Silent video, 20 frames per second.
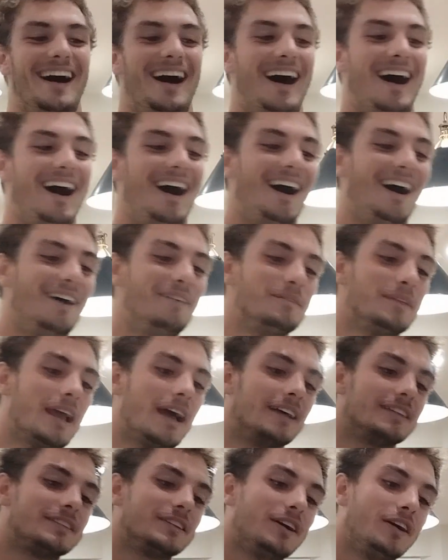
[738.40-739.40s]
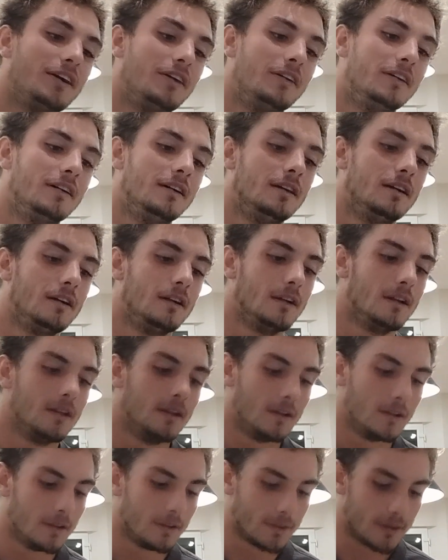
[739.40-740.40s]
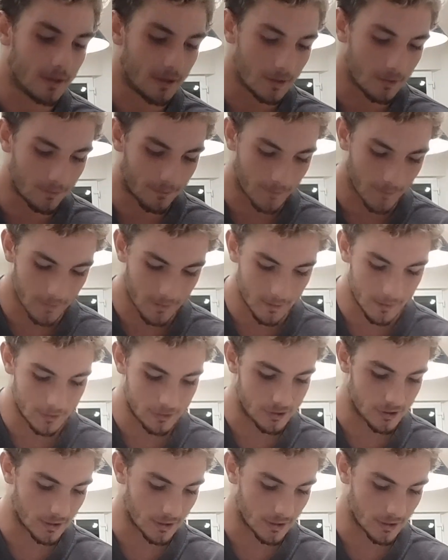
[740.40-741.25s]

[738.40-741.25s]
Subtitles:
Yeah. So for the